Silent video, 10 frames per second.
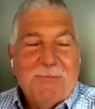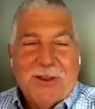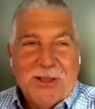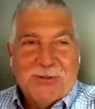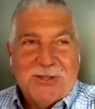going
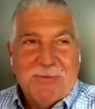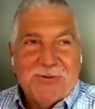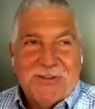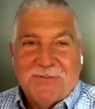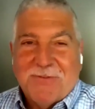to go
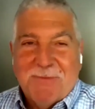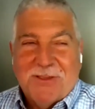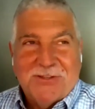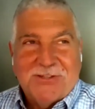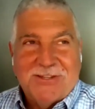somewhere different
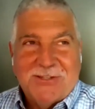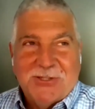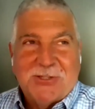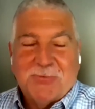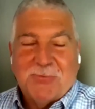because
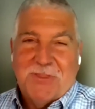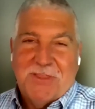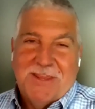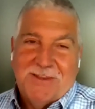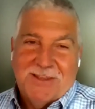just
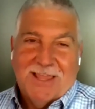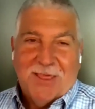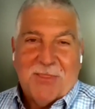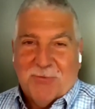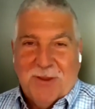within
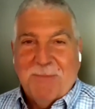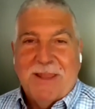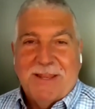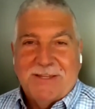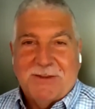like 3
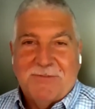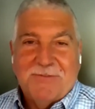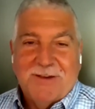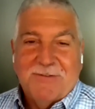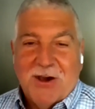minutes of
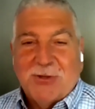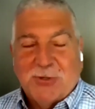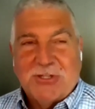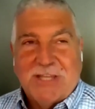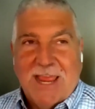
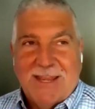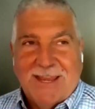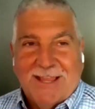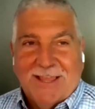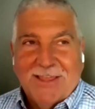
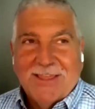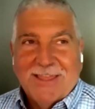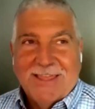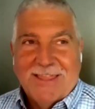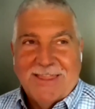understanding
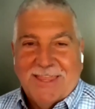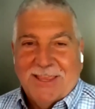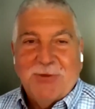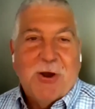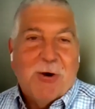that
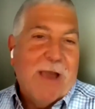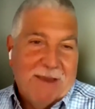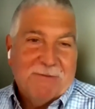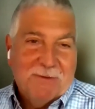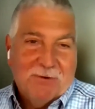you don't
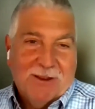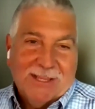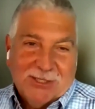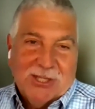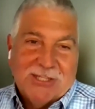have to be right.
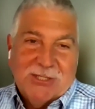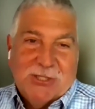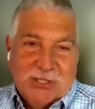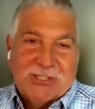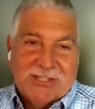Like Justin
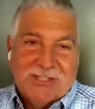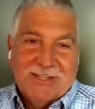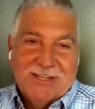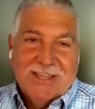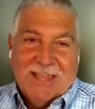just
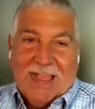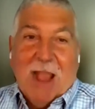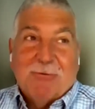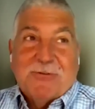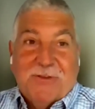like
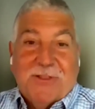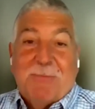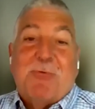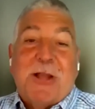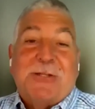I was feeling
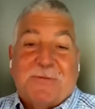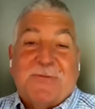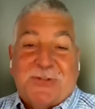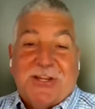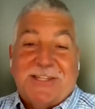pressure
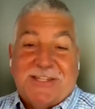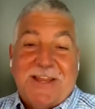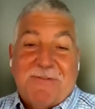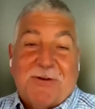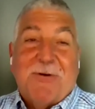for Justin
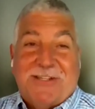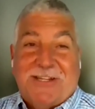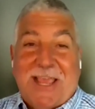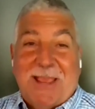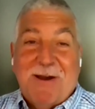if a question
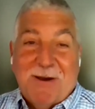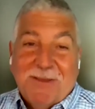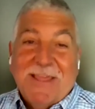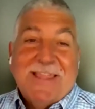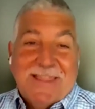came up
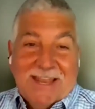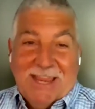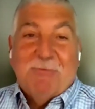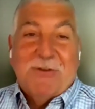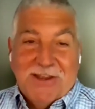that
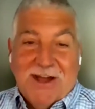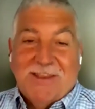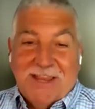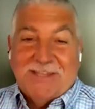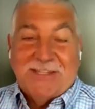he would
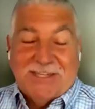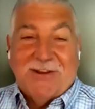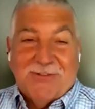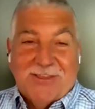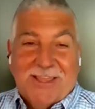not
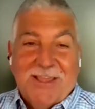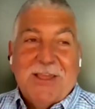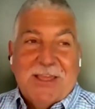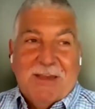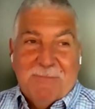necessarily
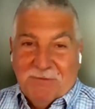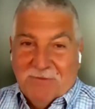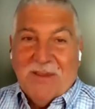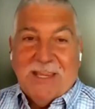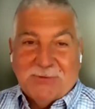have been
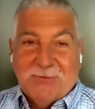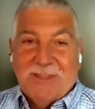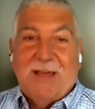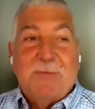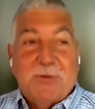faced
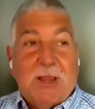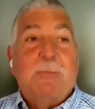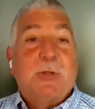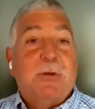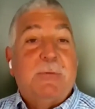with. I'm
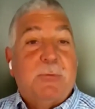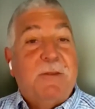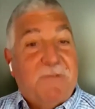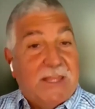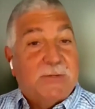sure he would
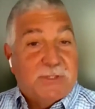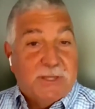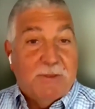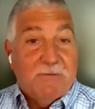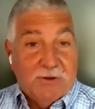be faced with
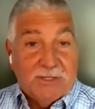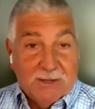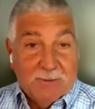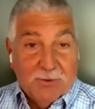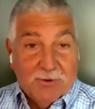something very
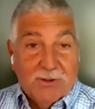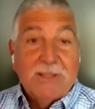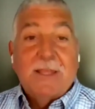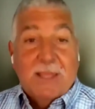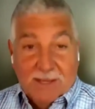similar.
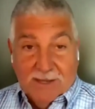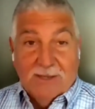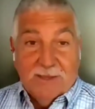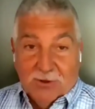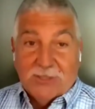And
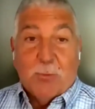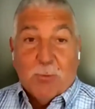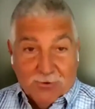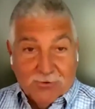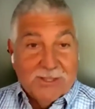he's a
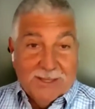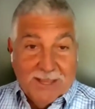worldly